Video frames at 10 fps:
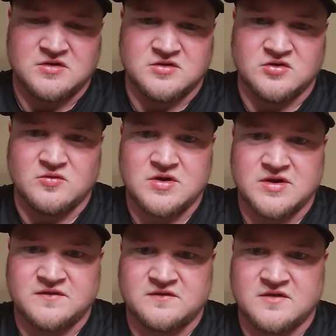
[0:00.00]
You know what?
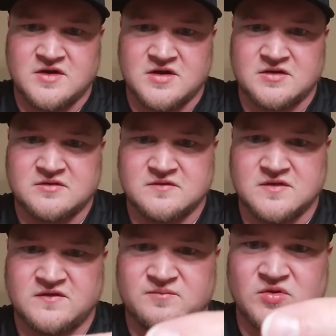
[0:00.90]
Let's
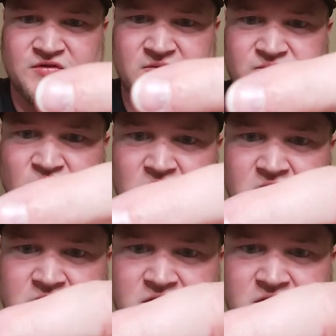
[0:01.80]
split the prawn